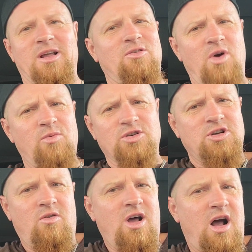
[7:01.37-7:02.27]
like, wait, what's
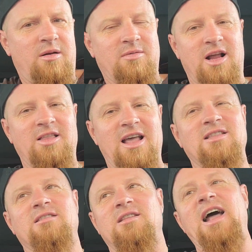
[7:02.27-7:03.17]
going on? And
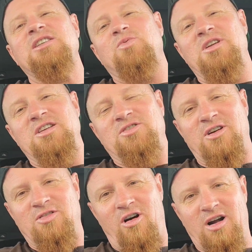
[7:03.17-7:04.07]
then that's when he
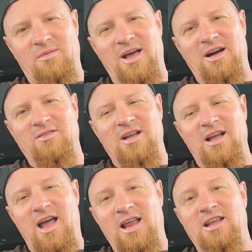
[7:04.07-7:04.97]
started talking about,
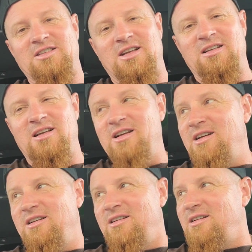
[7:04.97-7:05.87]
hey, listen,
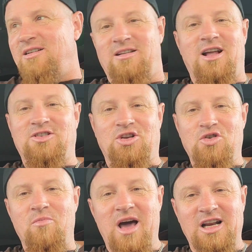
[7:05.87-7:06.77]
it's a
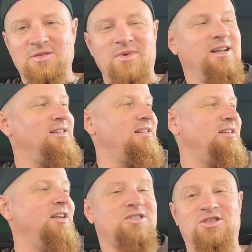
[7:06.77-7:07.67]
new management.
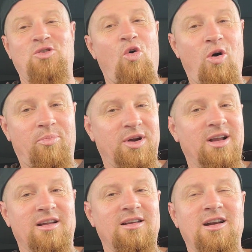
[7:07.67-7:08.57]
This is
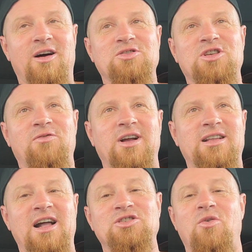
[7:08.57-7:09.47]
corporate, you know, stuff like
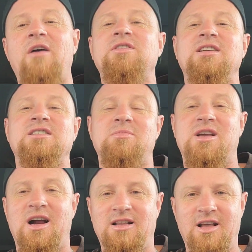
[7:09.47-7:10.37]
that. So everything's gonna be
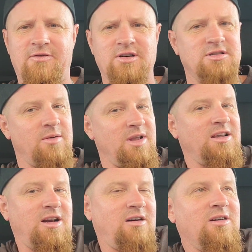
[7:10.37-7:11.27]
kind of different. So I'm
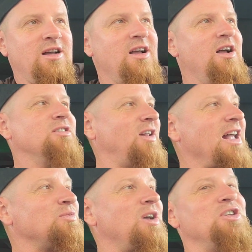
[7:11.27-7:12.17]
like, you know, so
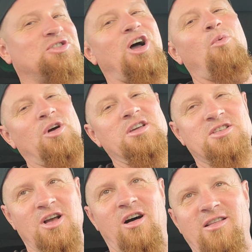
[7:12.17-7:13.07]
that's why you saw what you
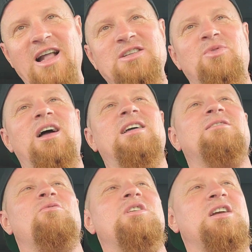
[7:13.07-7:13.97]
saw. That's why
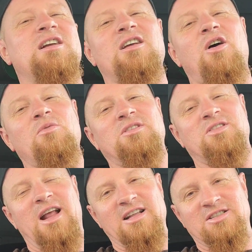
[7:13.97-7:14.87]
when you're gonna go
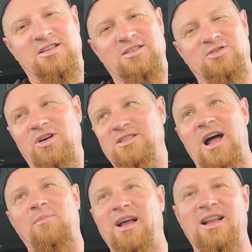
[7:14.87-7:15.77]
into that truck
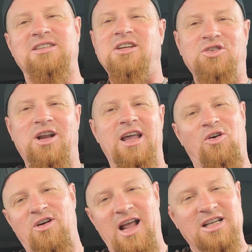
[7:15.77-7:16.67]
stop, like let's say today
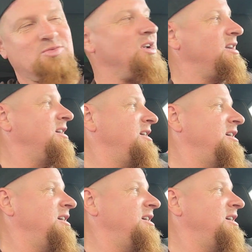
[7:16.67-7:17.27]
or next week,